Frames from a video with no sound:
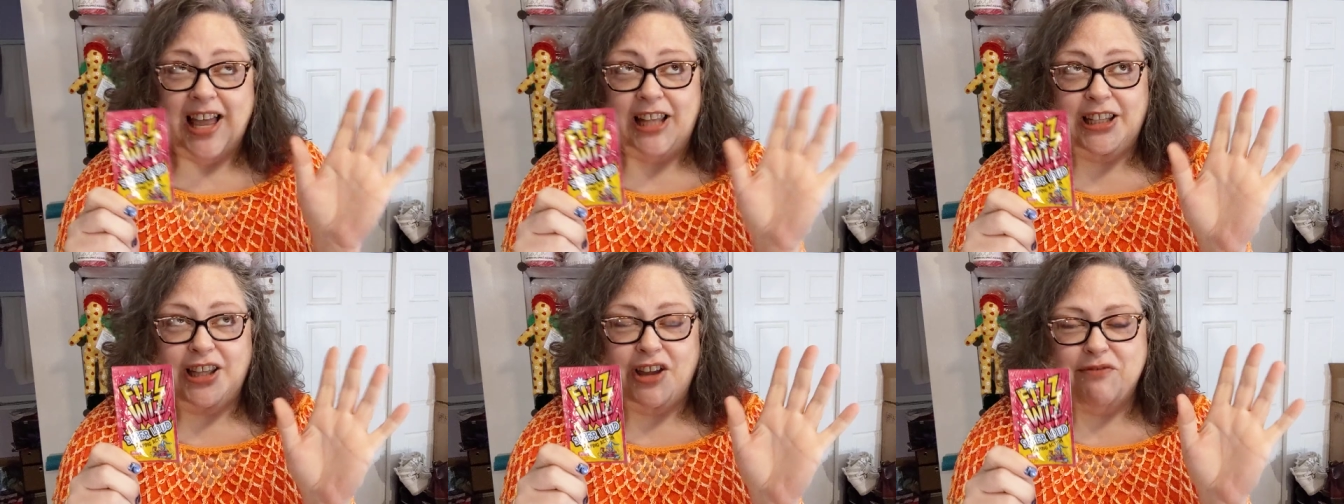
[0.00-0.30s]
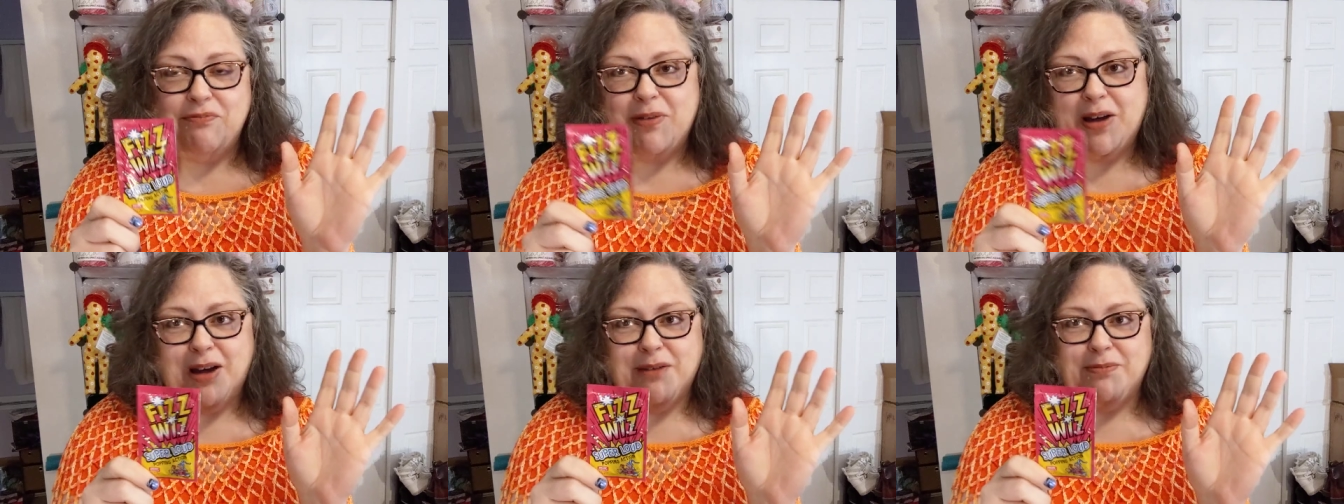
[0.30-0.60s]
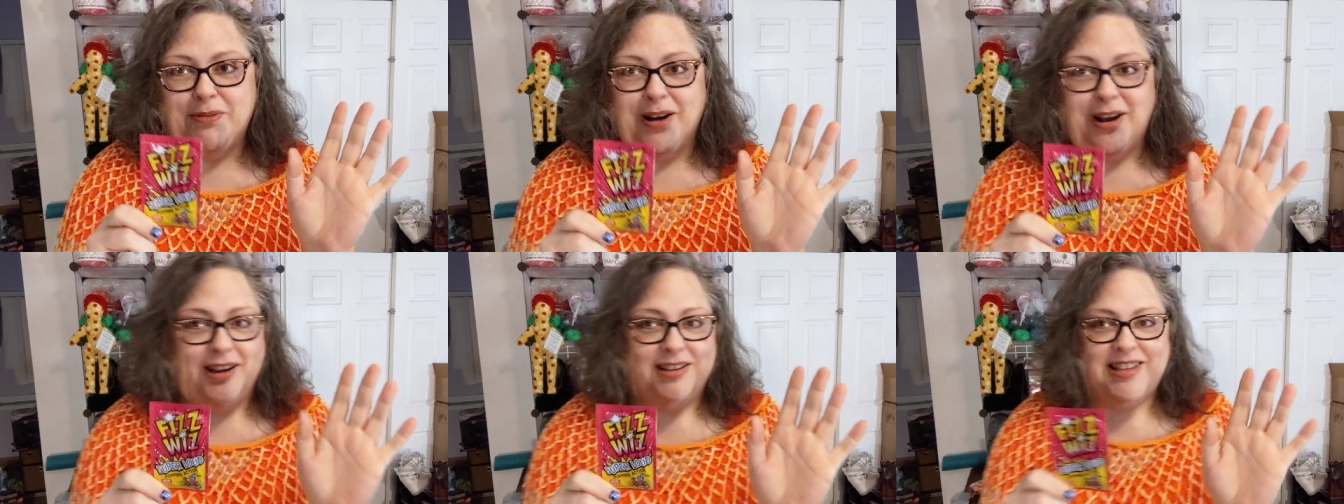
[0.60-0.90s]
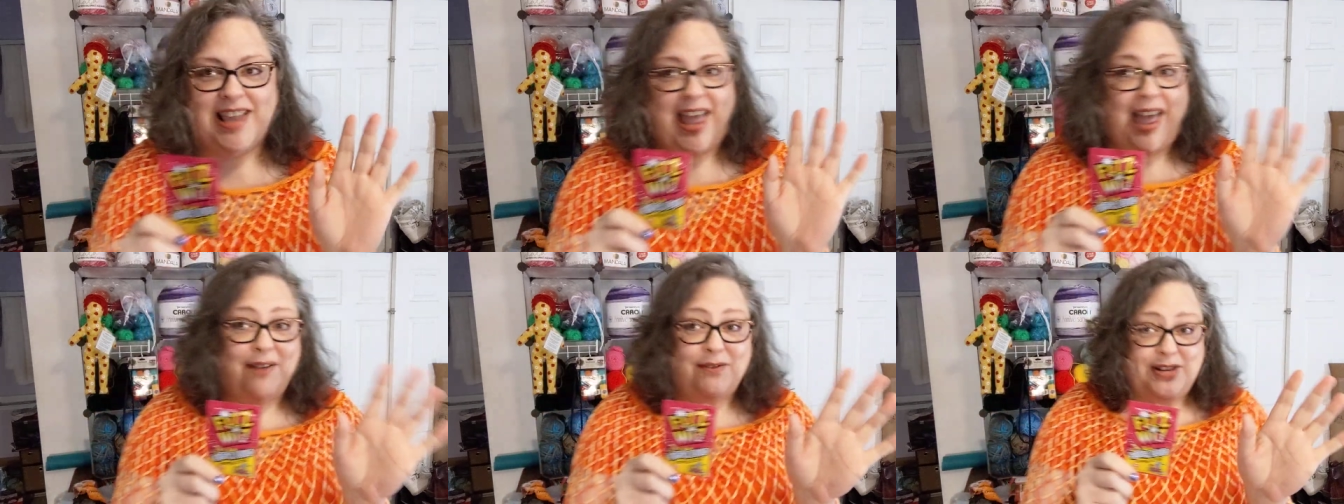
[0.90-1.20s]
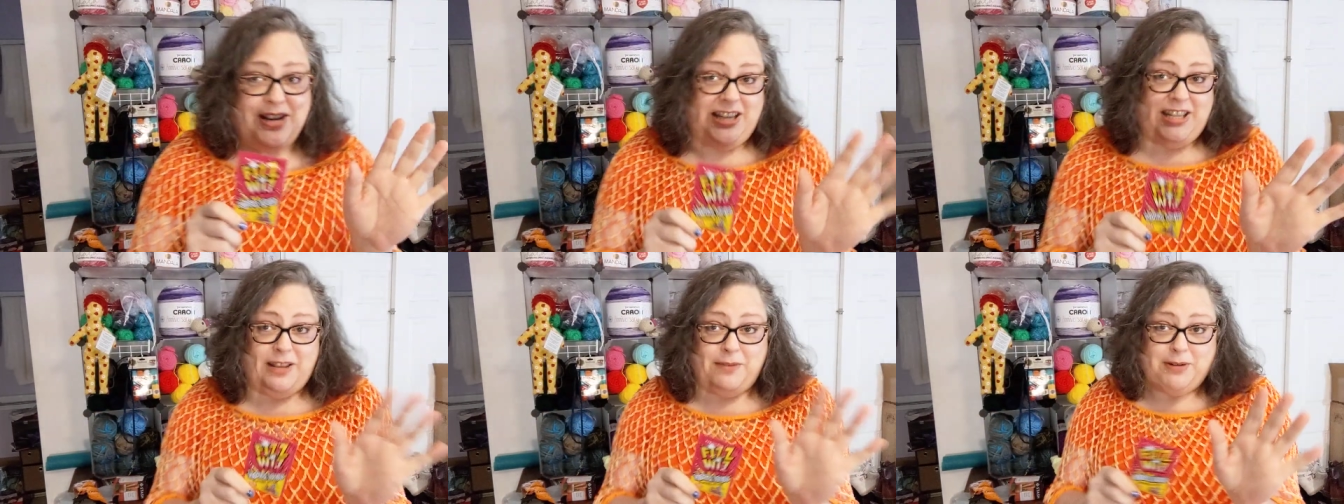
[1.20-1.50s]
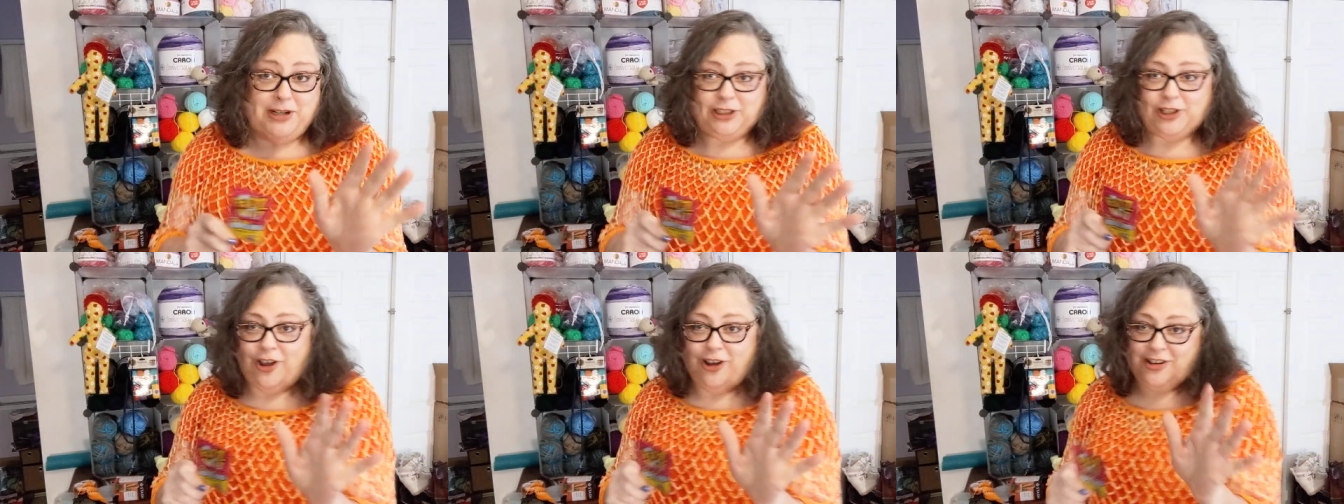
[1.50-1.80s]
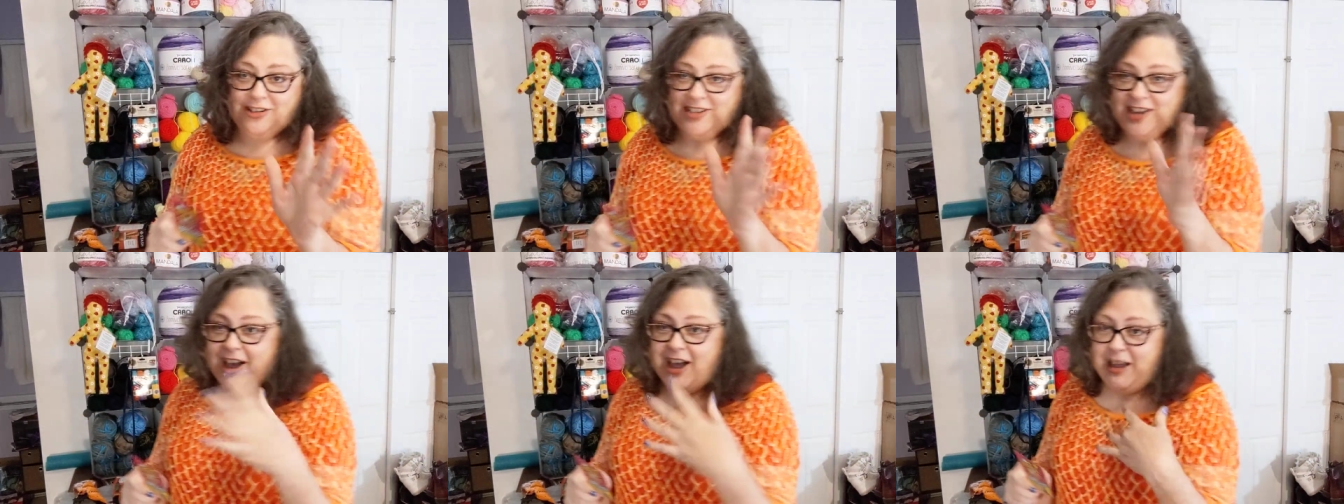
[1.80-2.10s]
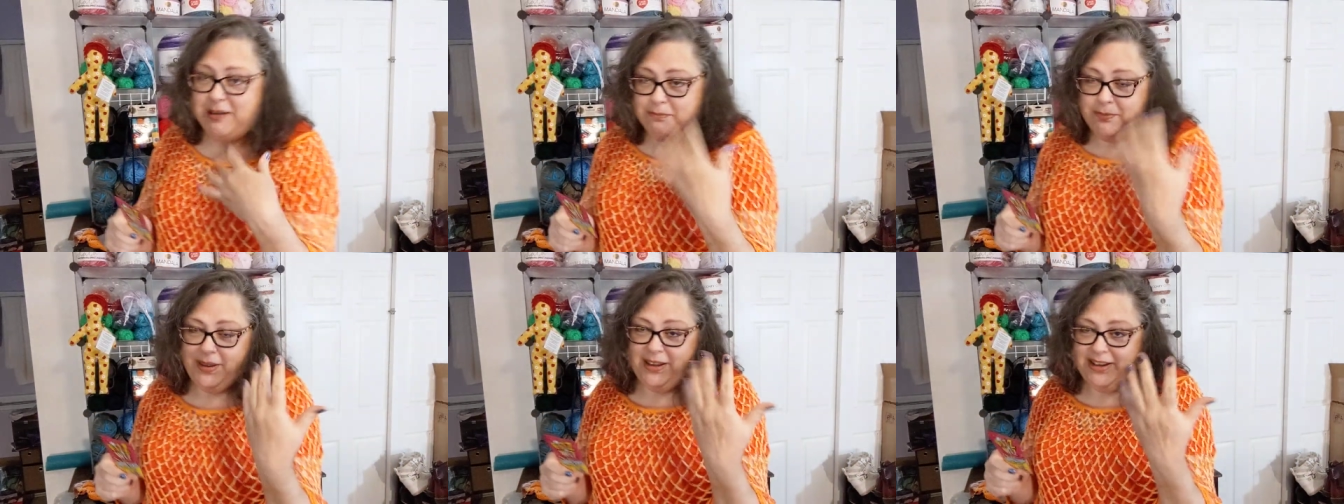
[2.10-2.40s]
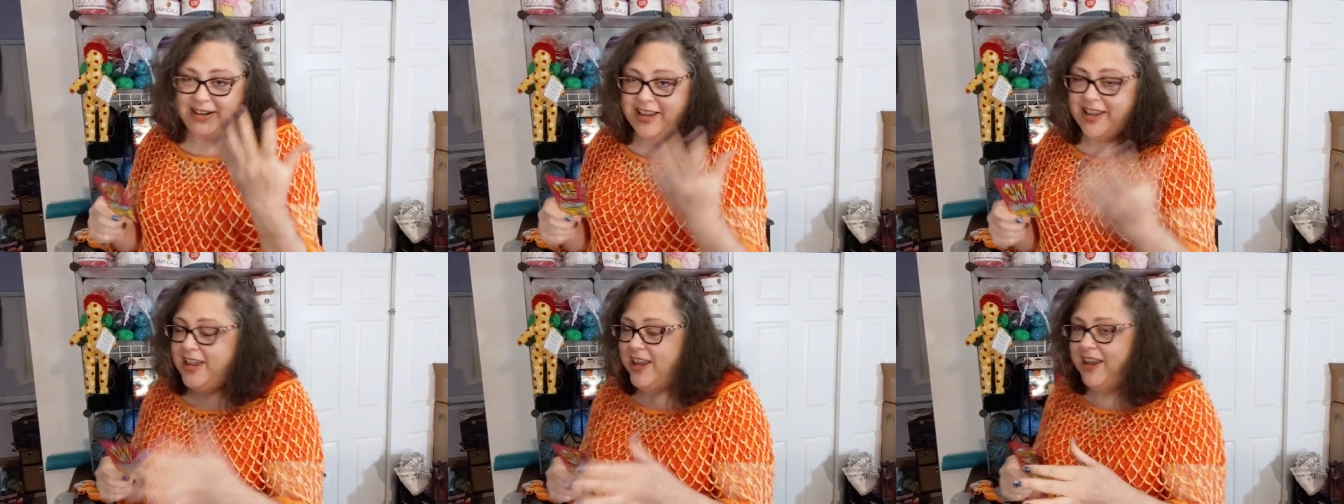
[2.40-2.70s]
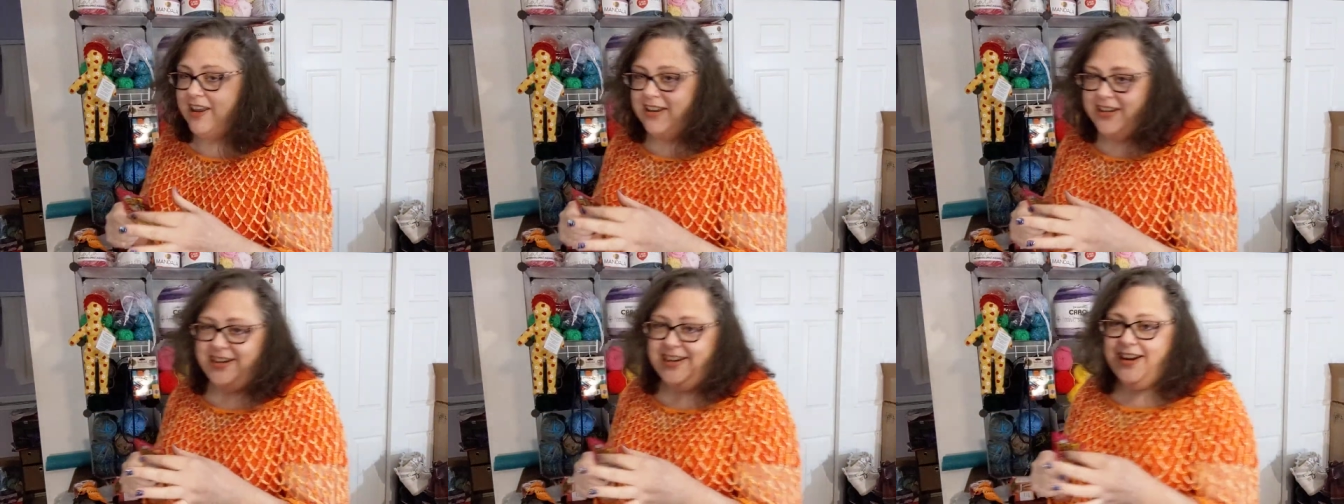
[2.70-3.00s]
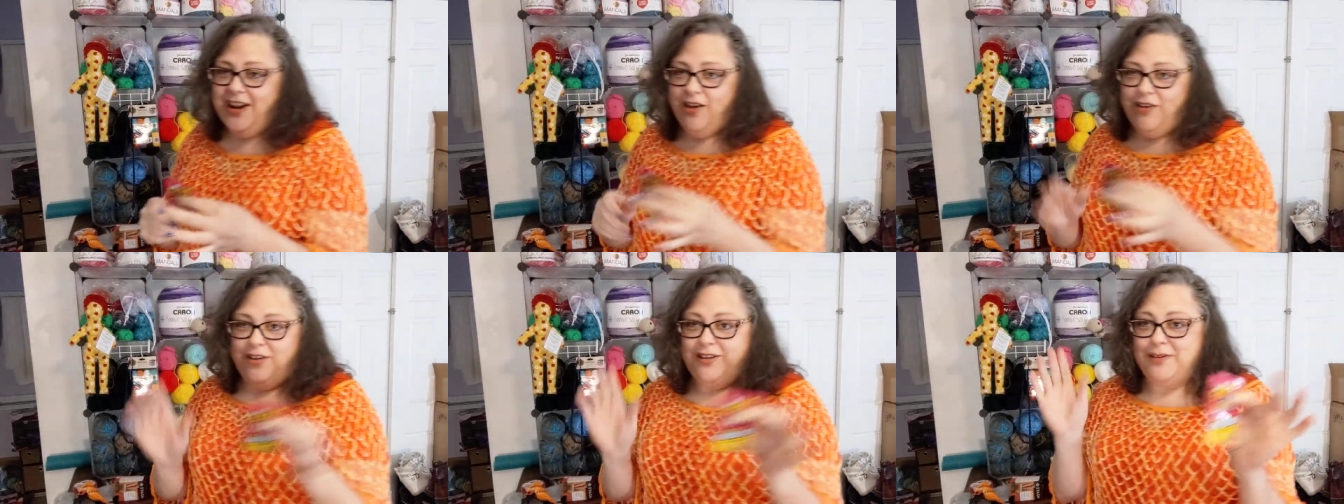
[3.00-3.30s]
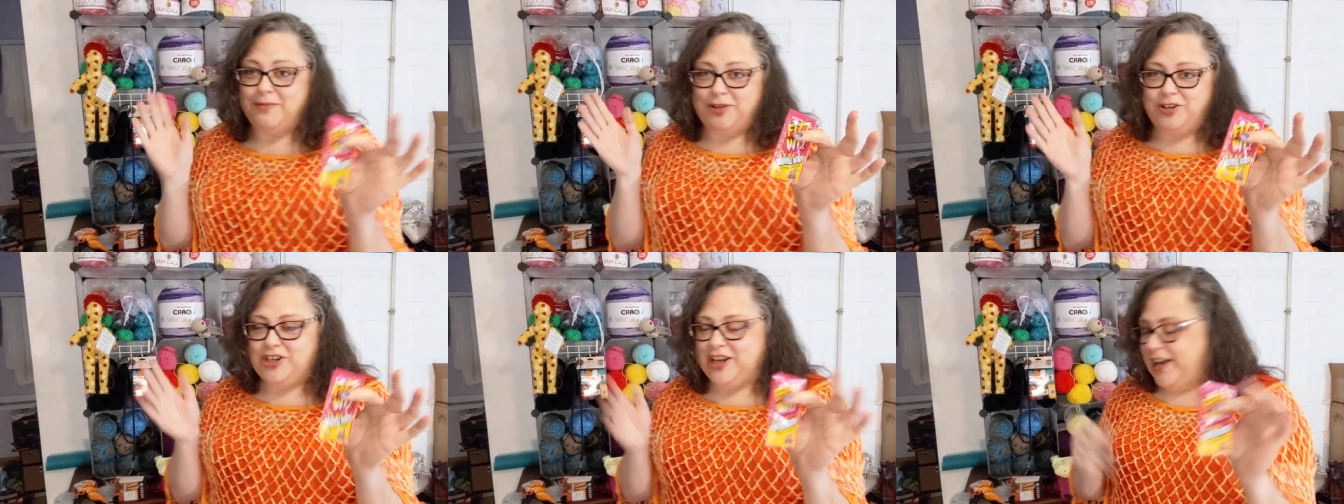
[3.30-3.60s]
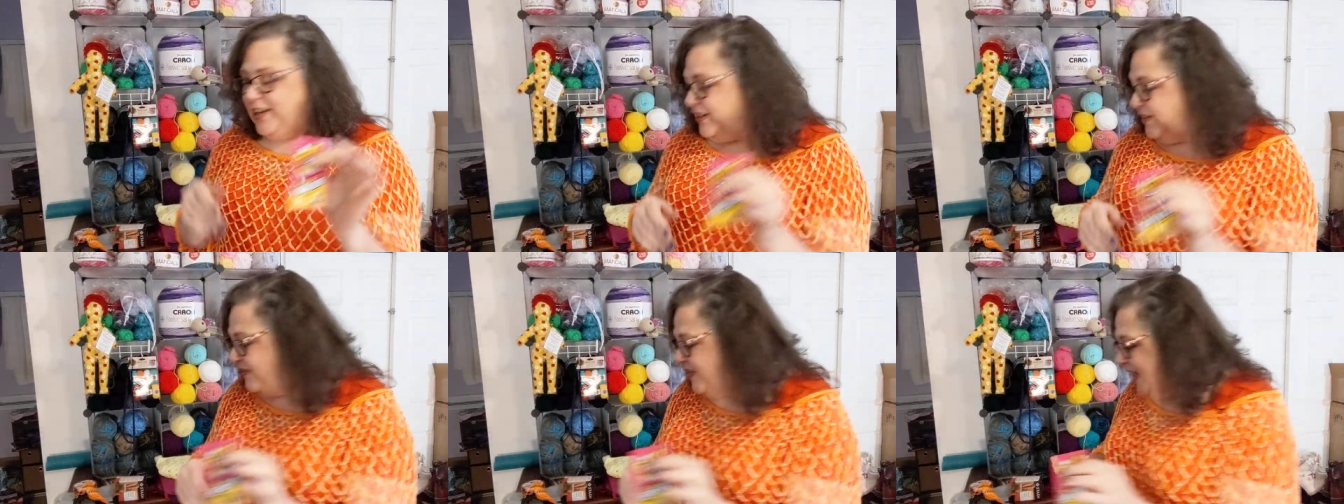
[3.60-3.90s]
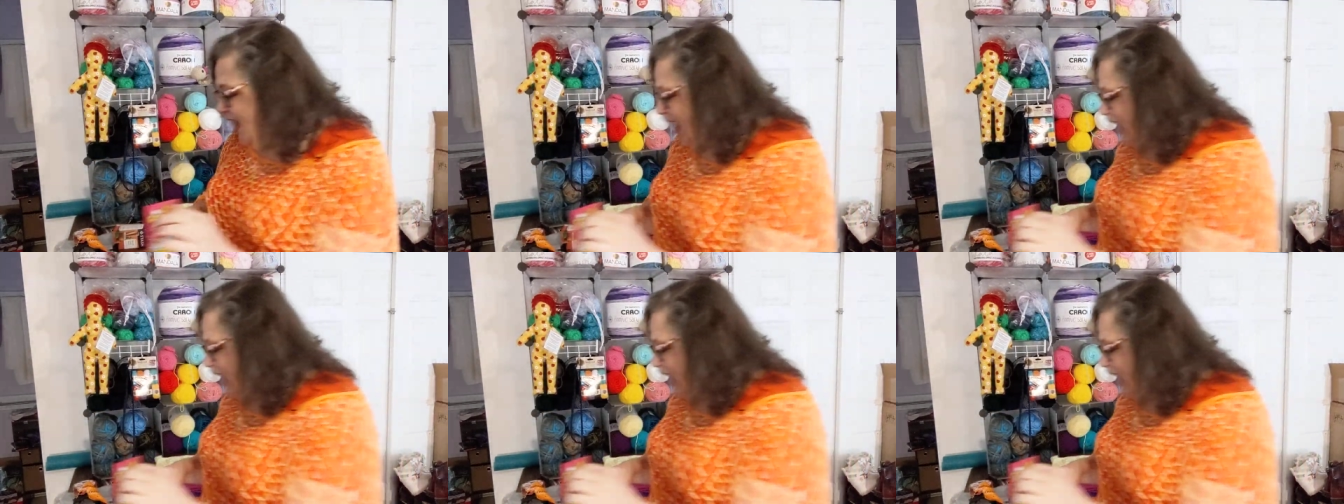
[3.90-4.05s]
I love Pop Rocks. I haven't eaten them in a long time, but, you know, I'm a child of the